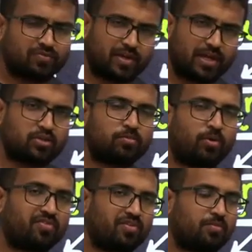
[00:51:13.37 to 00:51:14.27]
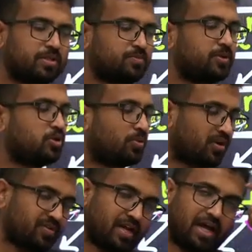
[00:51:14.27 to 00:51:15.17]
of a to the power of n plus b to the
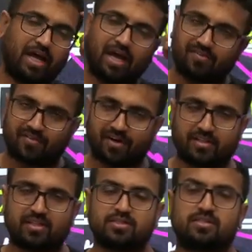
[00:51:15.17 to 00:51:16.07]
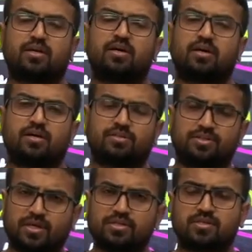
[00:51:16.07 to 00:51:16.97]
power of n. I have written this
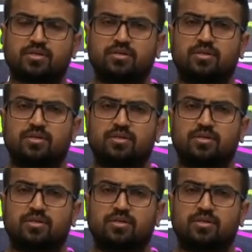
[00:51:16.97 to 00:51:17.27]
just